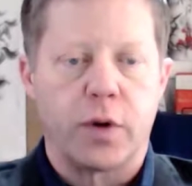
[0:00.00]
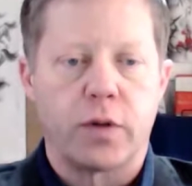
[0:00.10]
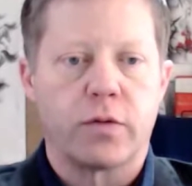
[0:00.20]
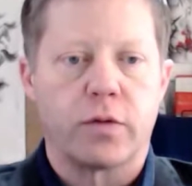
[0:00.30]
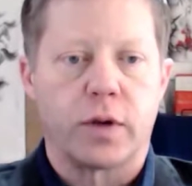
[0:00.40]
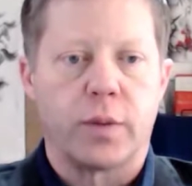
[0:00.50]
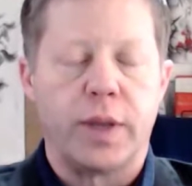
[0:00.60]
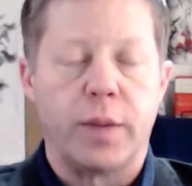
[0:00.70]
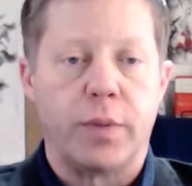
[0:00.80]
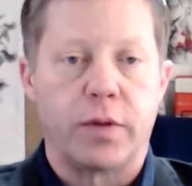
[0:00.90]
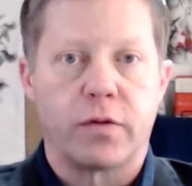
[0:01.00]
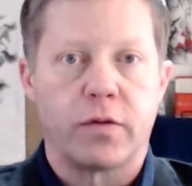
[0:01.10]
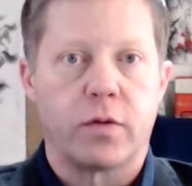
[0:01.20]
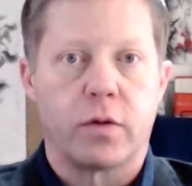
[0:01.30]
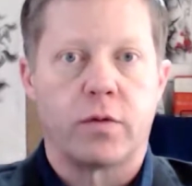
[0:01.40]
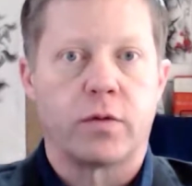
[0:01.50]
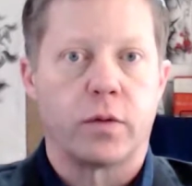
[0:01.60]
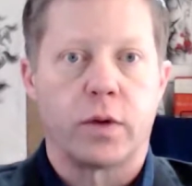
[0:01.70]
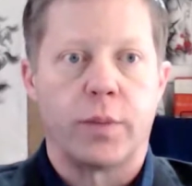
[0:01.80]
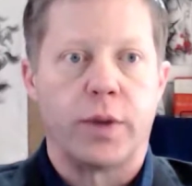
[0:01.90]
Are you still going to be in business? Are you
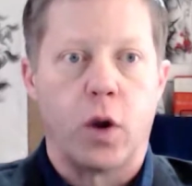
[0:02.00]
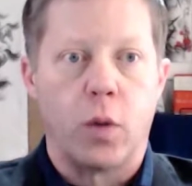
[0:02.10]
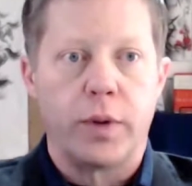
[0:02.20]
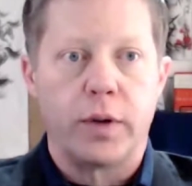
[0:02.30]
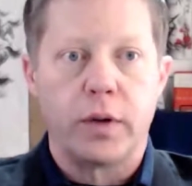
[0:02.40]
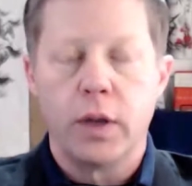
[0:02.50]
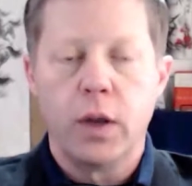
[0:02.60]
still going to be open?